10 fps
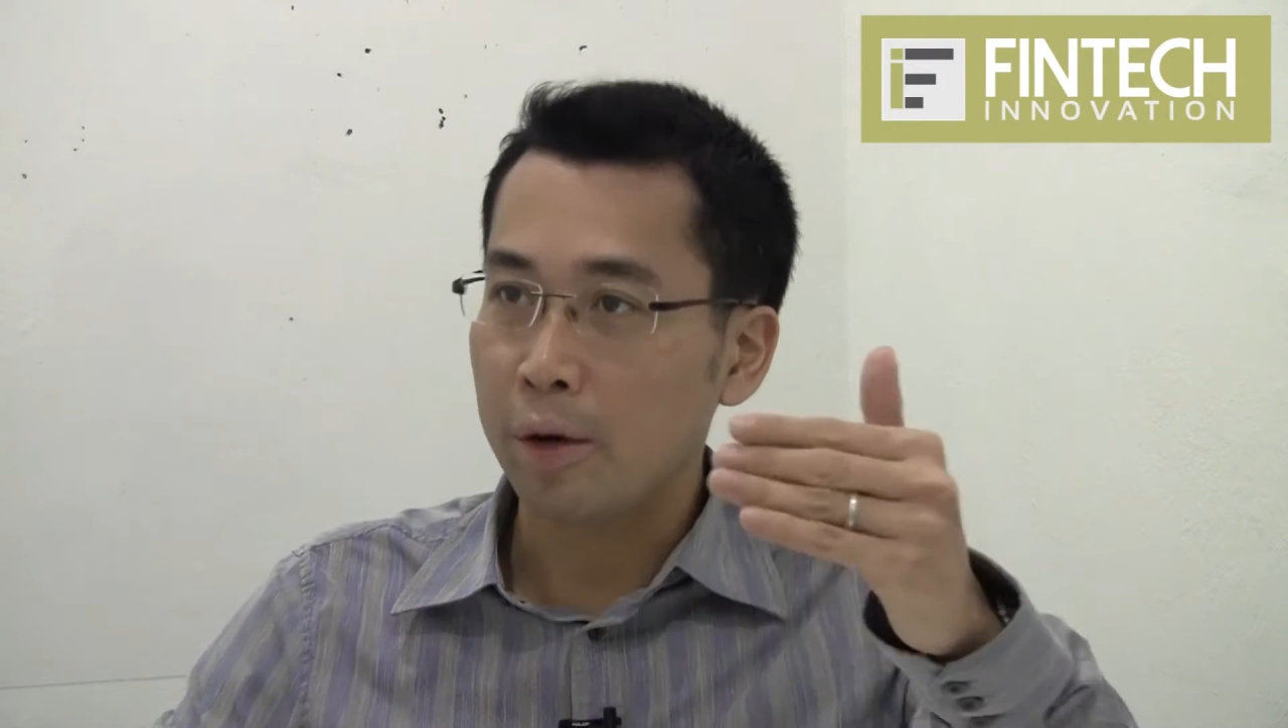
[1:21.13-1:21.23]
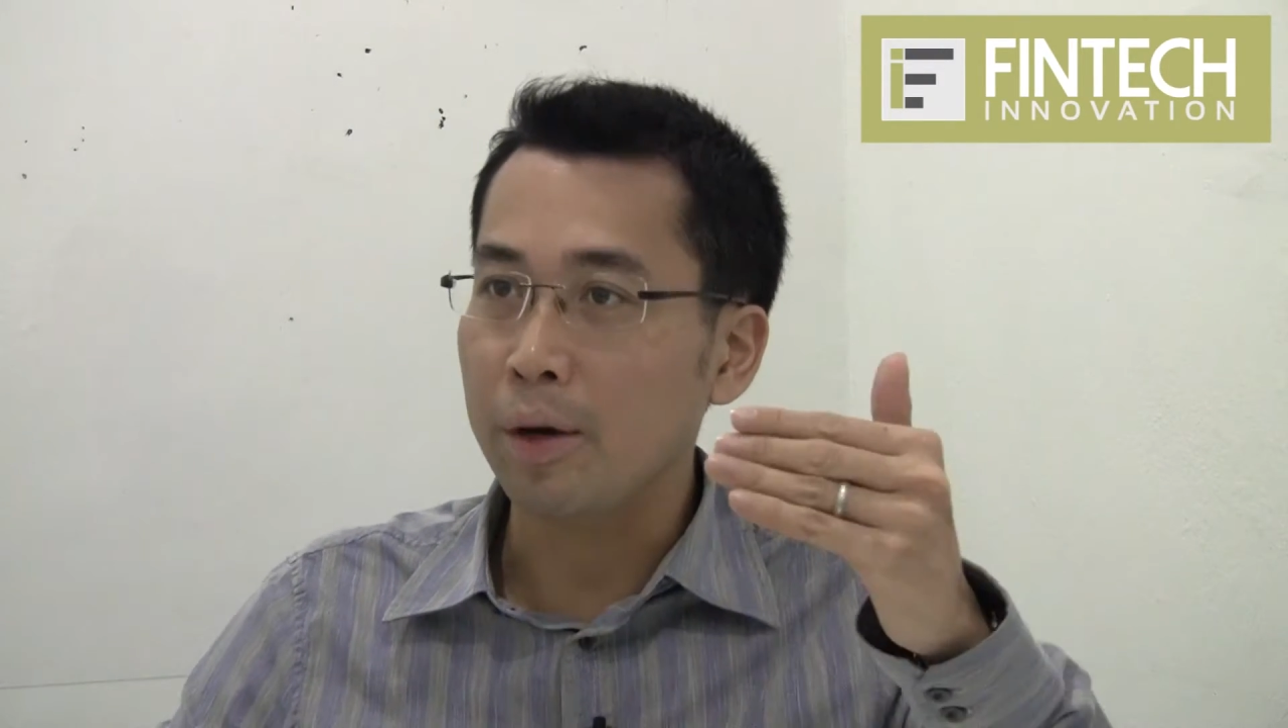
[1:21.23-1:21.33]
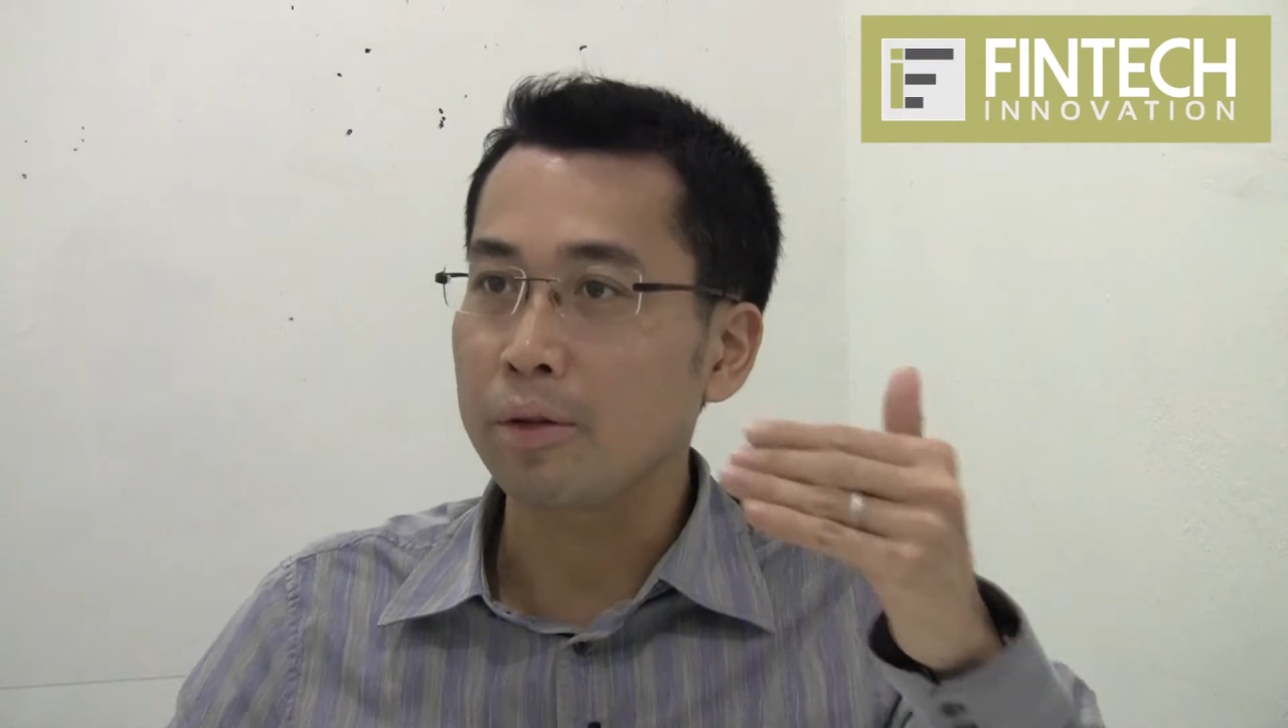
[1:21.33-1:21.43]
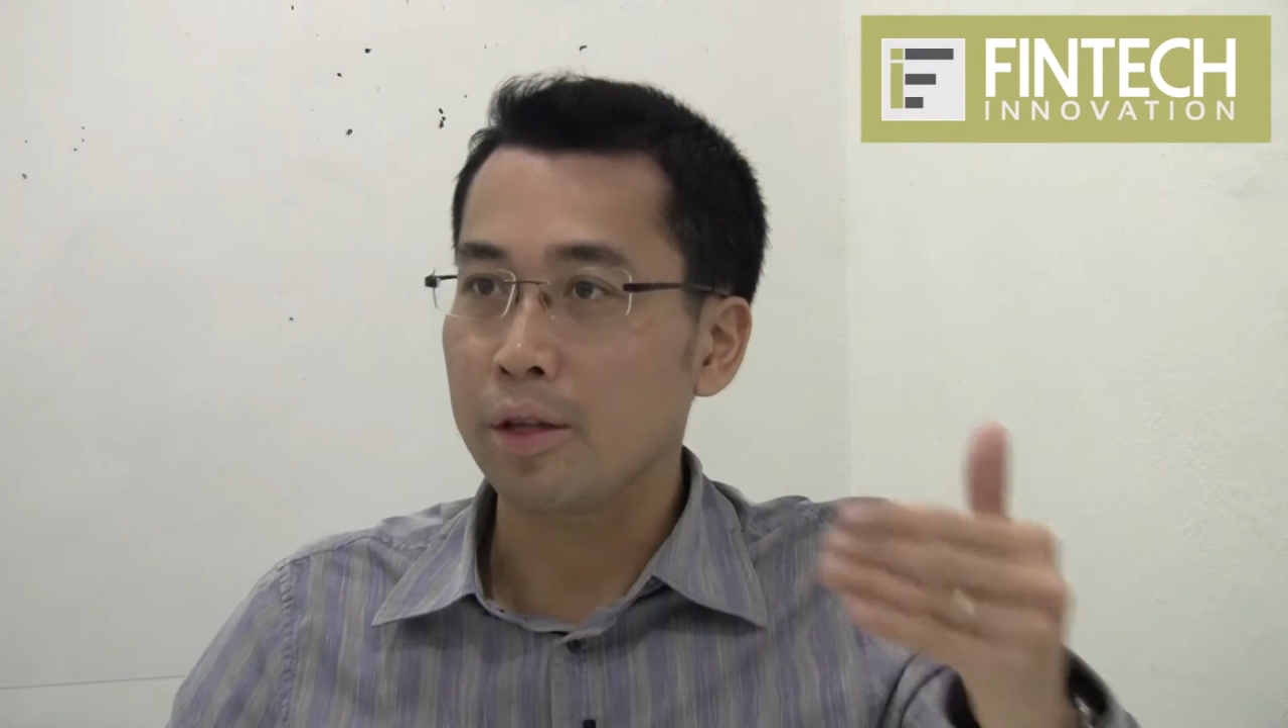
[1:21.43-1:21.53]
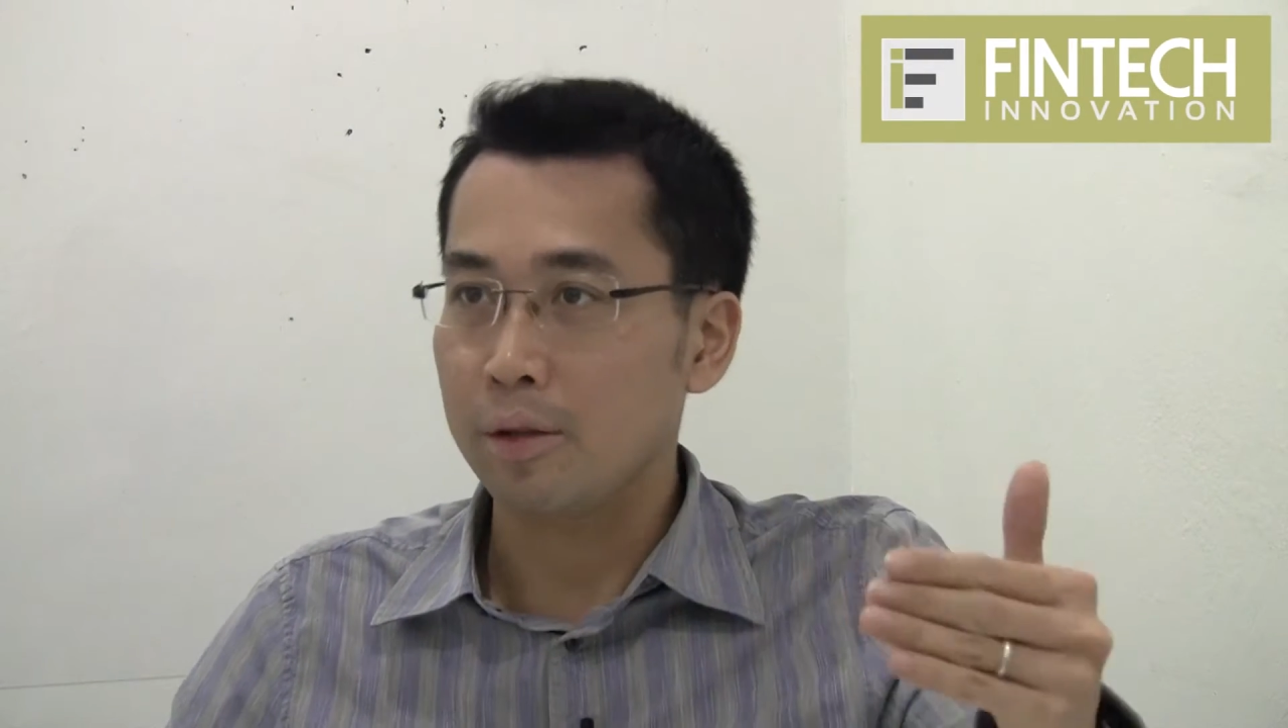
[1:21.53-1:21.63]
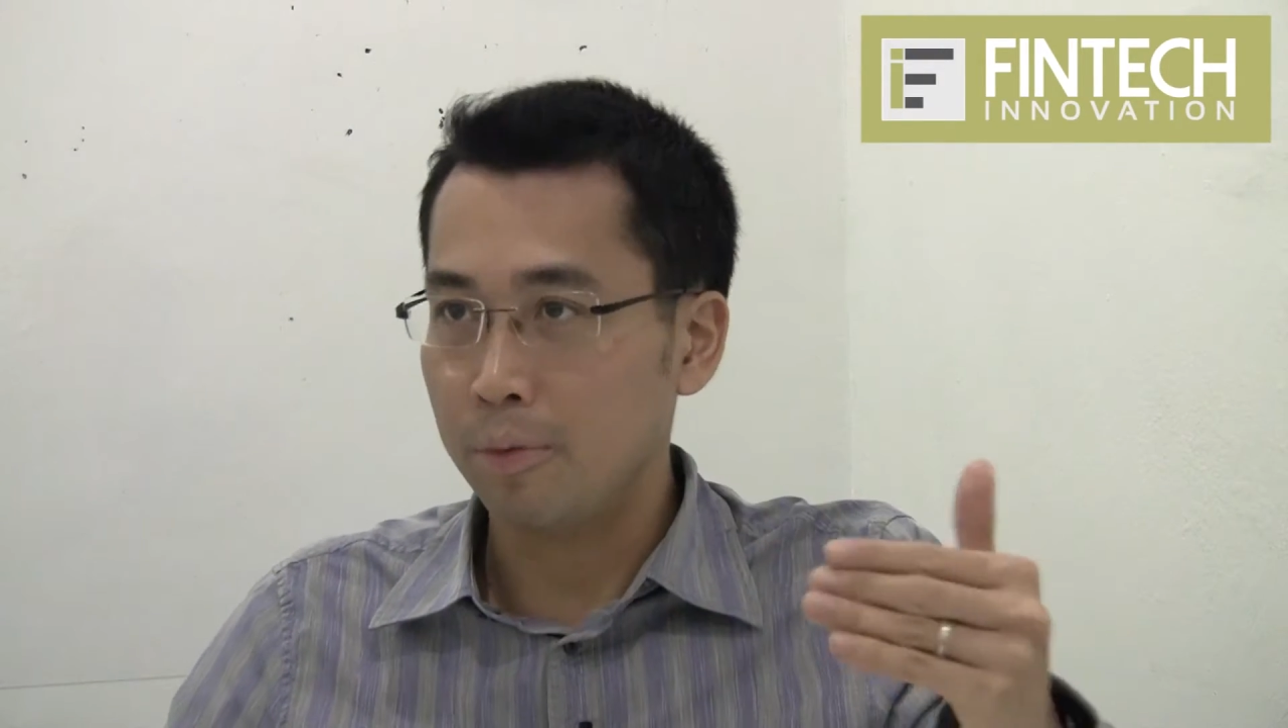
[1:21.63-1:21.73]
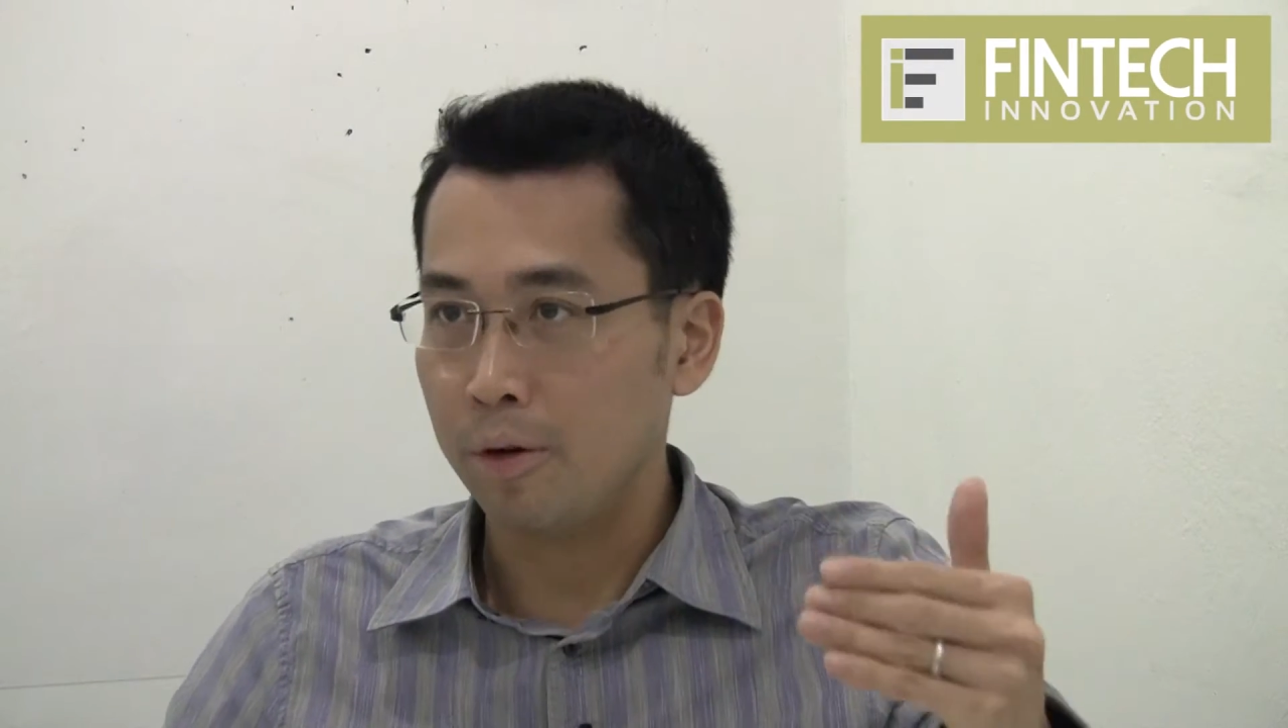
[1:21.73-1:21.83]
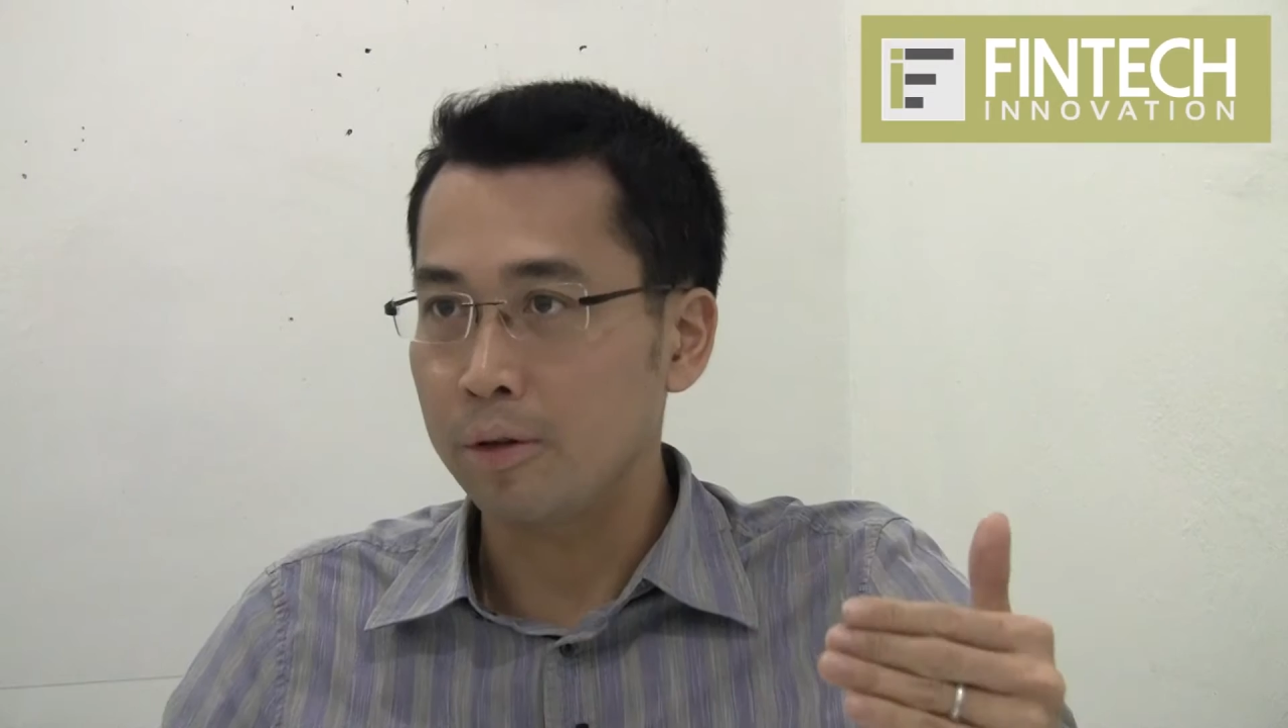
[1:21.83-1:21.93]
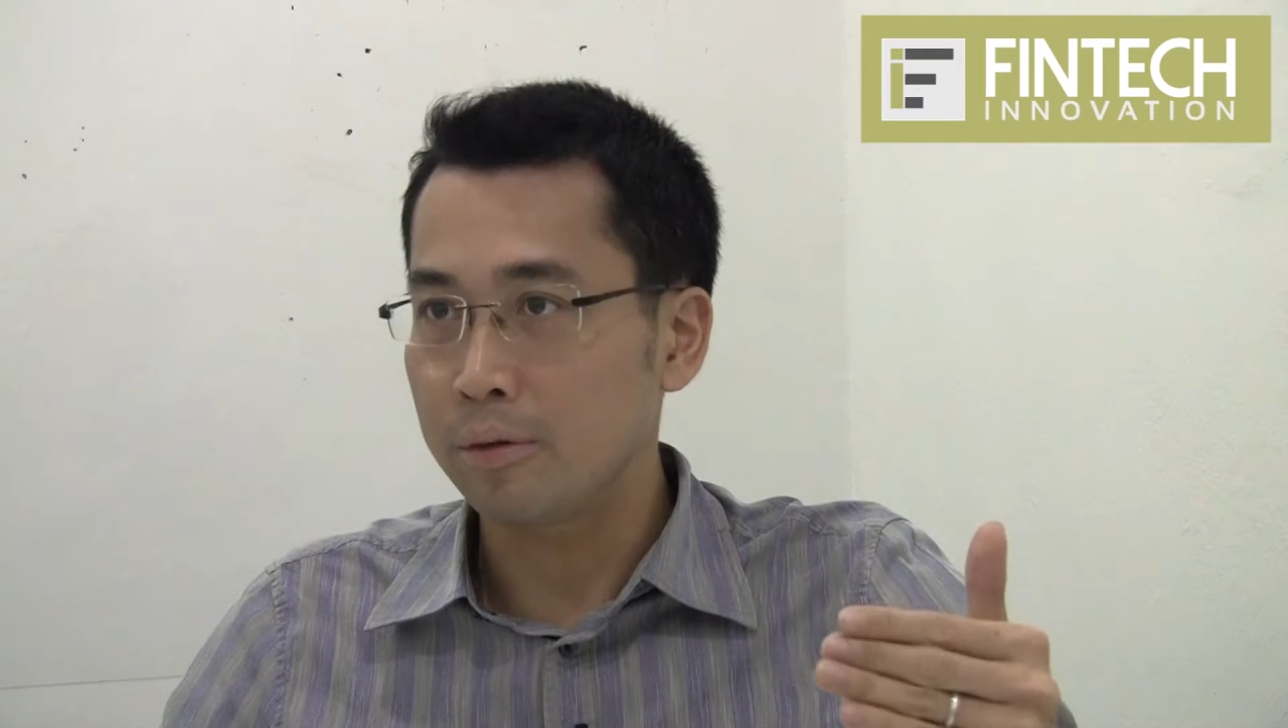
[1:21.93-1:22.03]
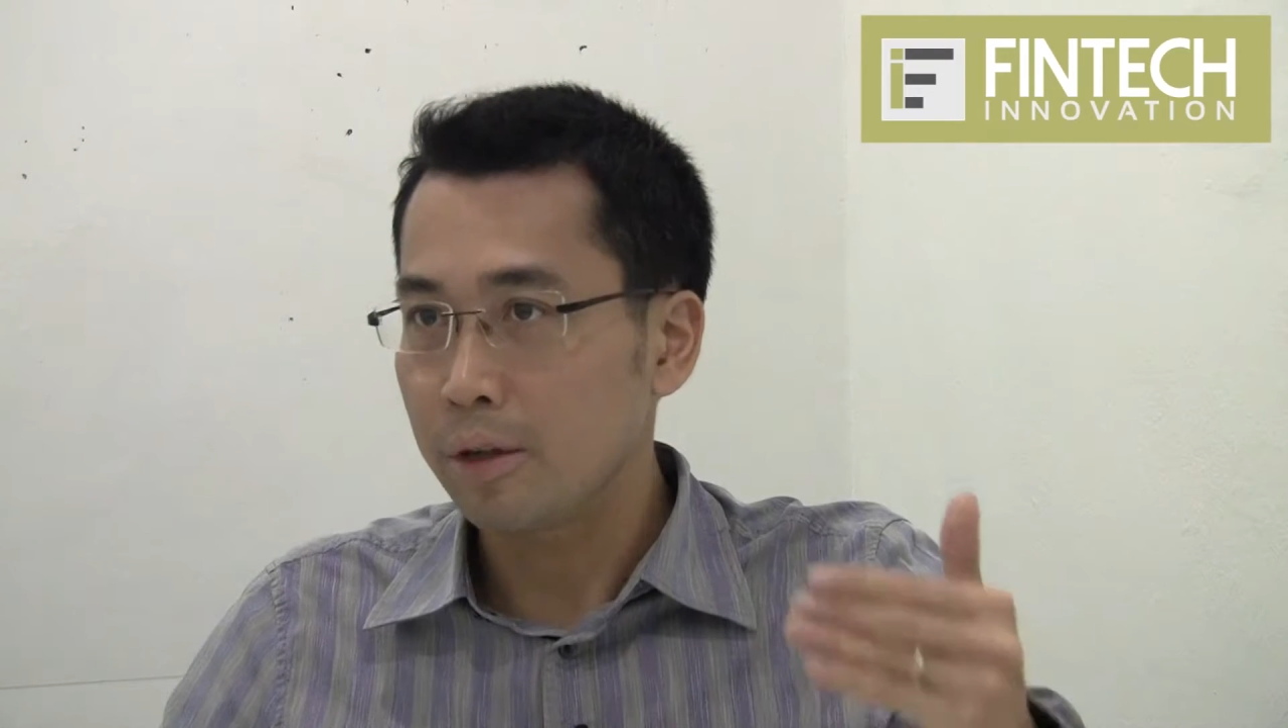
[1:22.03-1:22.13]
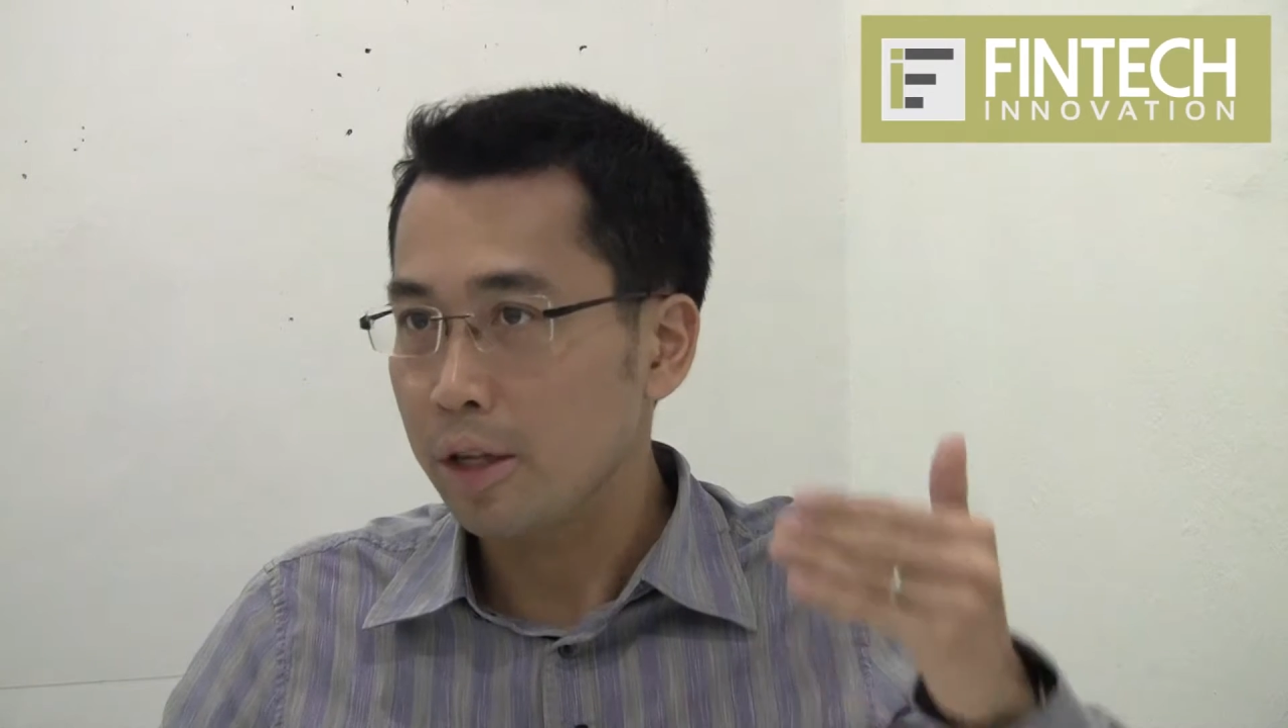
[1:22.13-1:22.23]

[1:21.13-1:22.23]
about this bond,